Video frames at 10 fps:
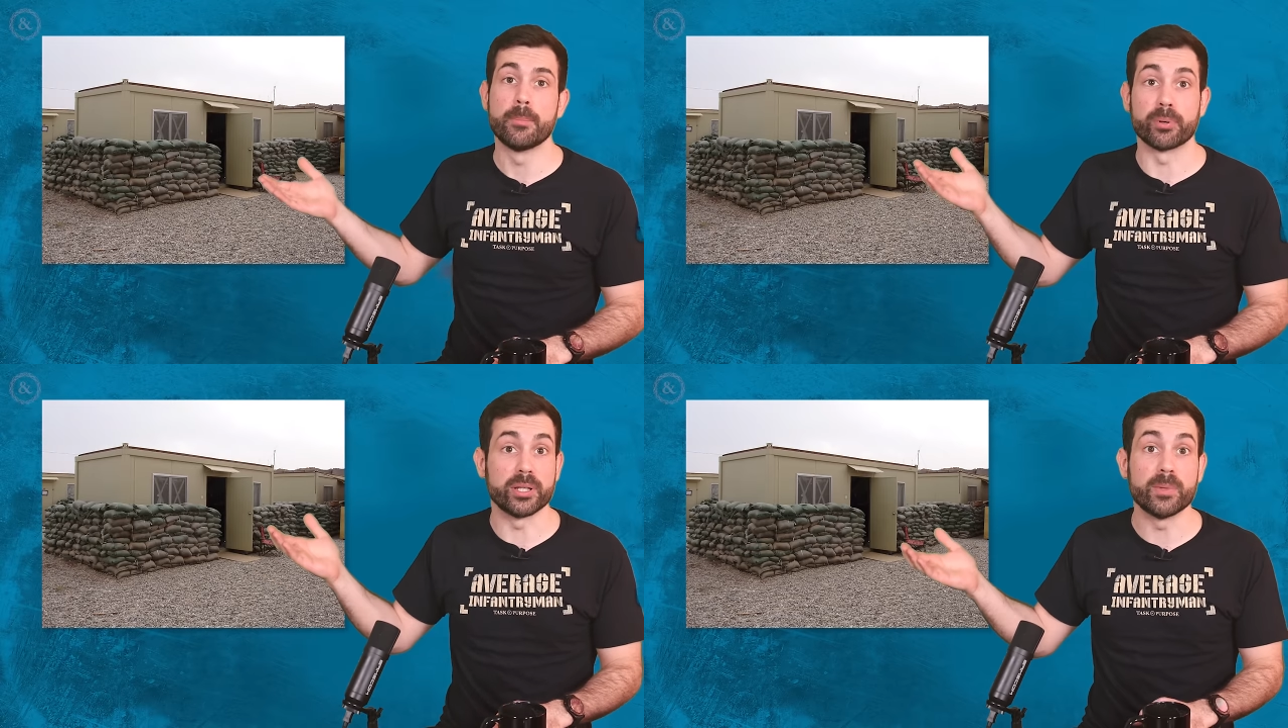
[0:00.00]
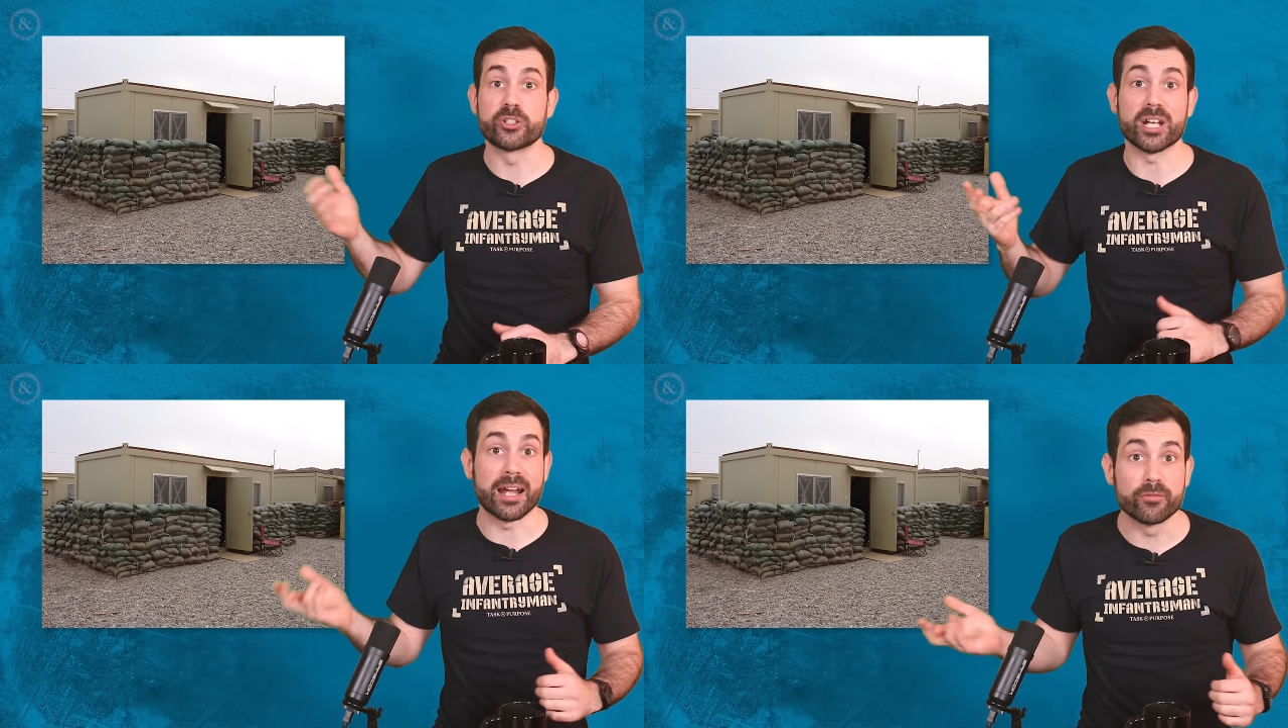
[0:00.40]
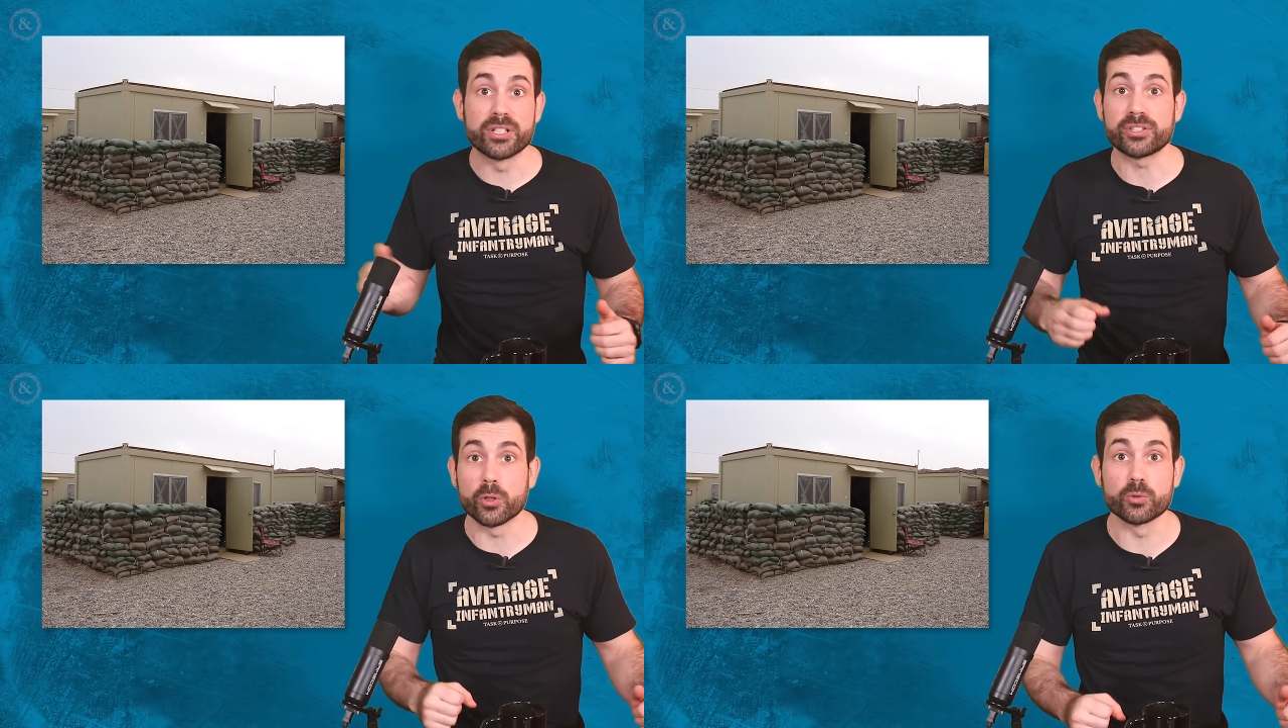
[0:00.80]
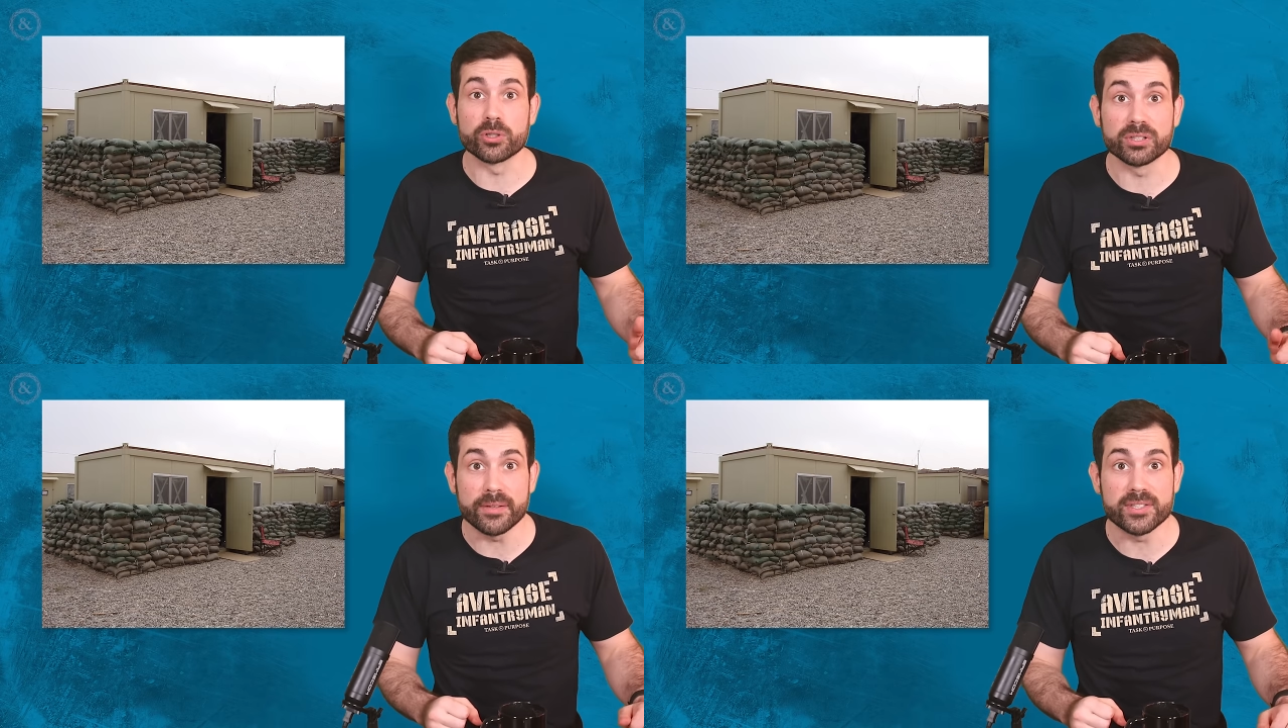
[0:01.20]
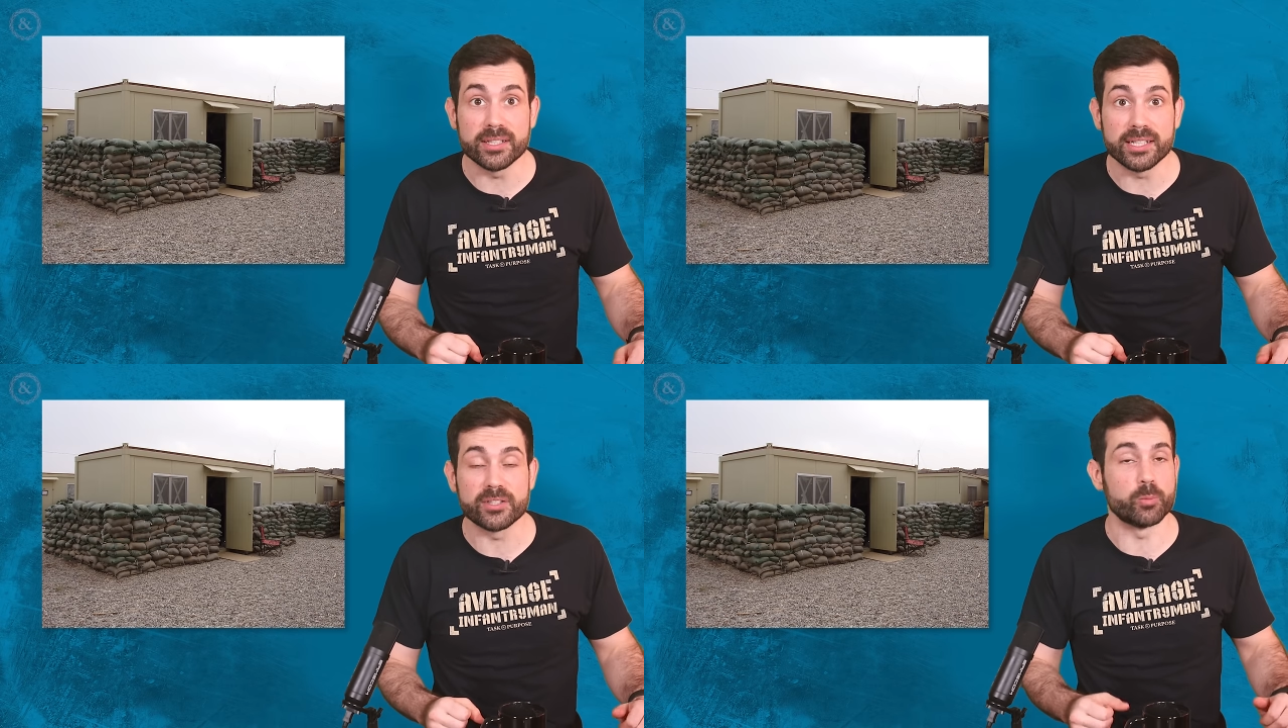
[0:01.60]
Pretty much every soldier lives
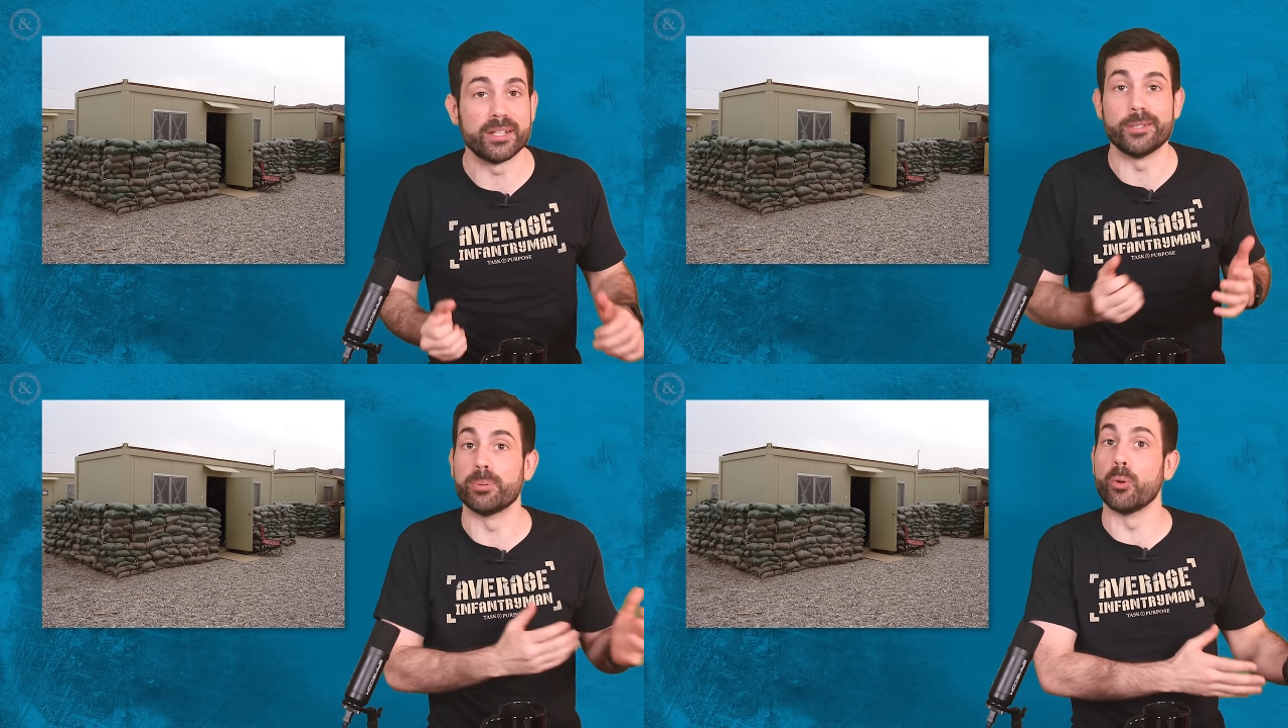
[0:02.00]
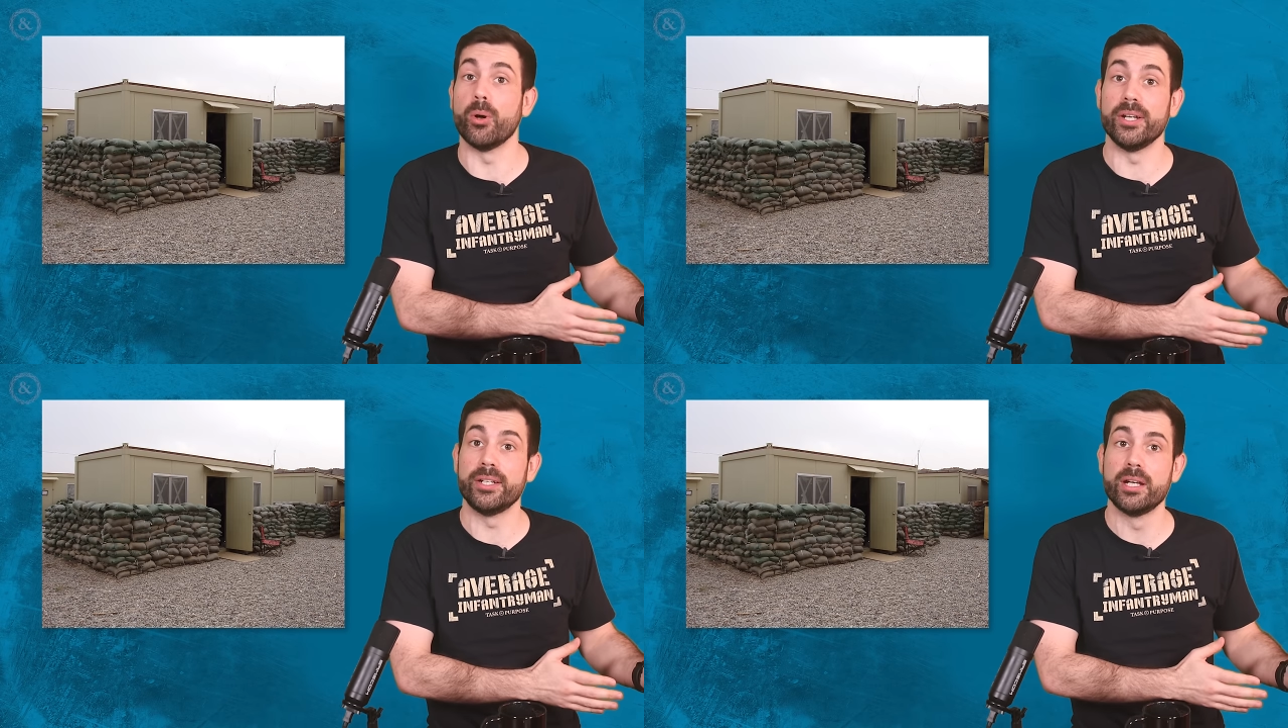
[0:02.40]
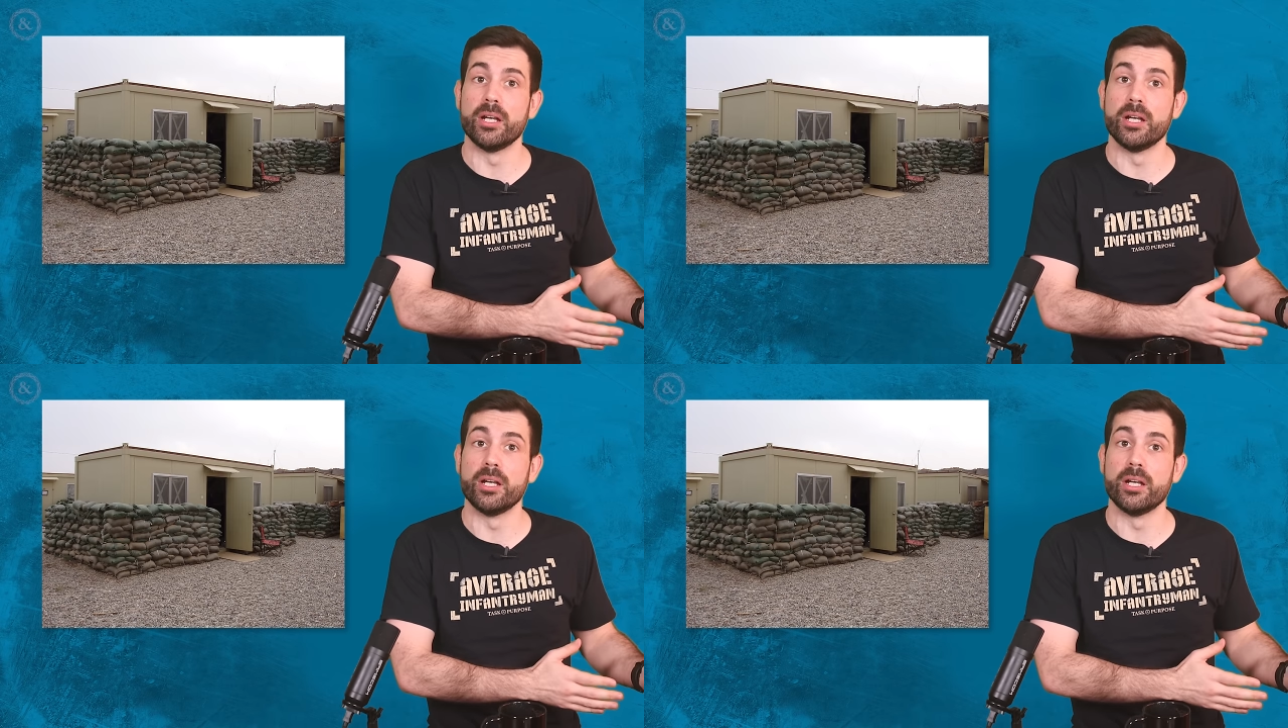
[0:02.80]
in these when deployed.